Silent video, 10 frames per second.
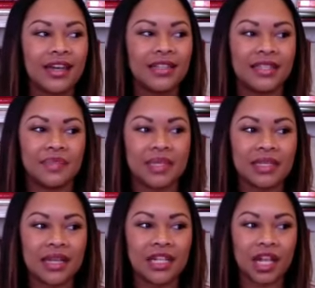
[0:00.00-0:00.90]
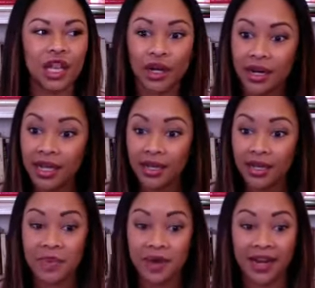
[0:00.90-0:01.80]
it's been such a learning
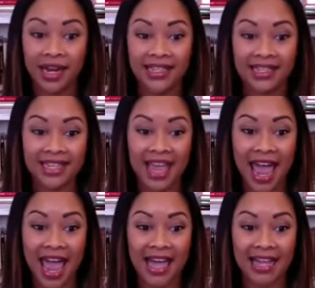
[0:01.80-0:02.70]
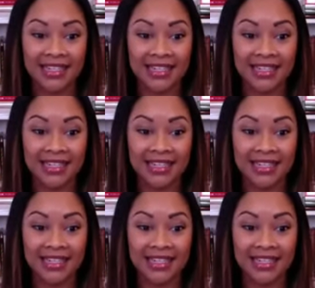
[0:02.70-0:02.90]
experience and